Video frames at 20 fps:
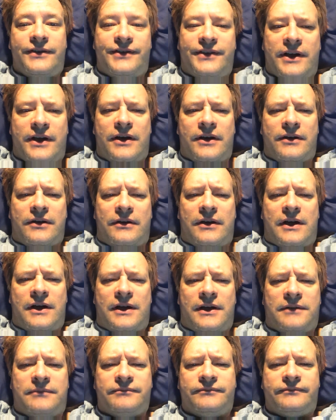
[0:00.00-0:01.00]

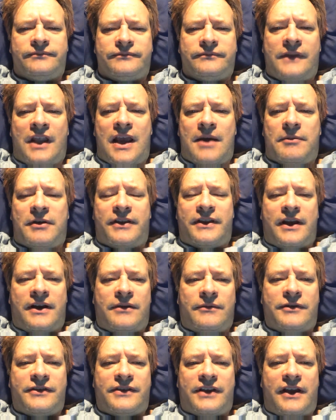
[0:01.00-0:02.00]
But then
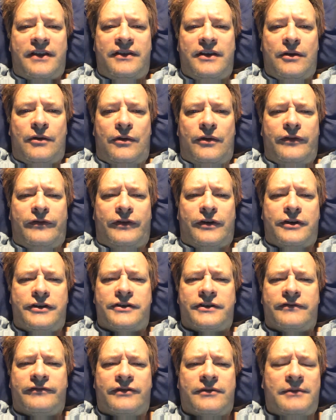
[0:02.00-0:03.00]
it was like the old
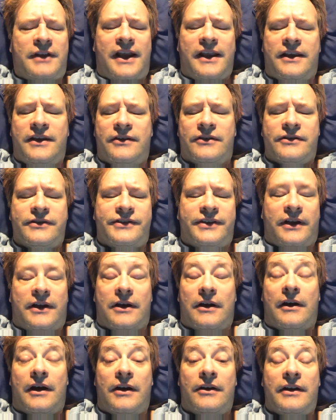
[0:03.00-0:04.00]
version from like years
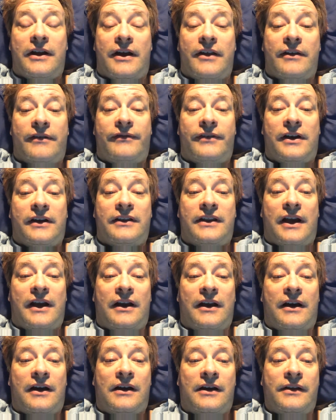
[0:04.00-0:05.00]
ago. I don't know how the fuck that
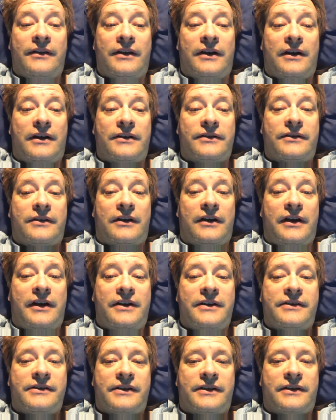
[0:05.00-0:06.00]
got on there. It's
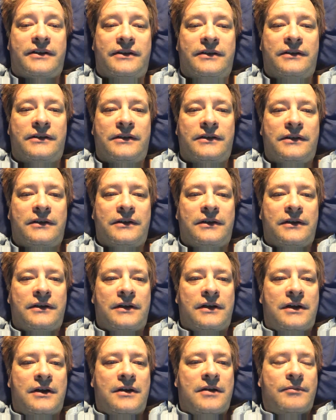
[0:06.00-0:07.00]
crazy.
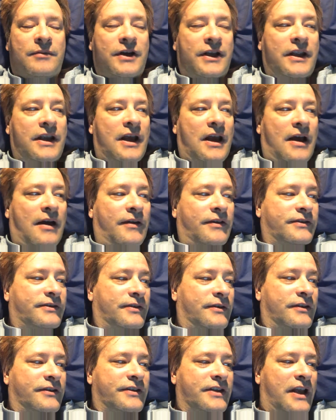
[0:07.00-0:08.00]
But yeah, as
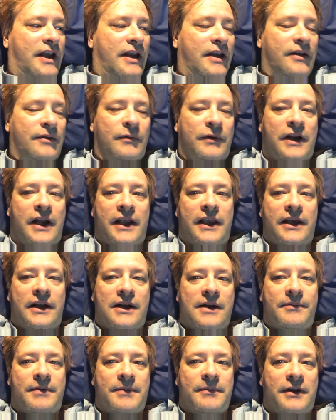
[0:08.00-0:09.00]
soon as when I get
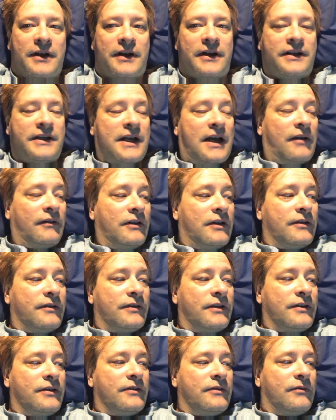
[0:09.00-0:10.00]
up, I'm going to download
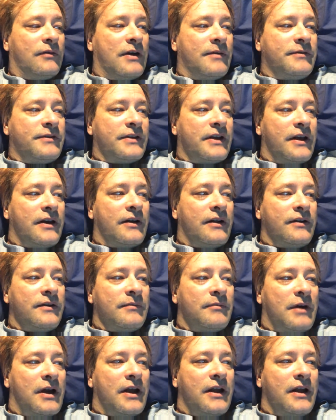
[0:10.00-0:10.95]
the new website onto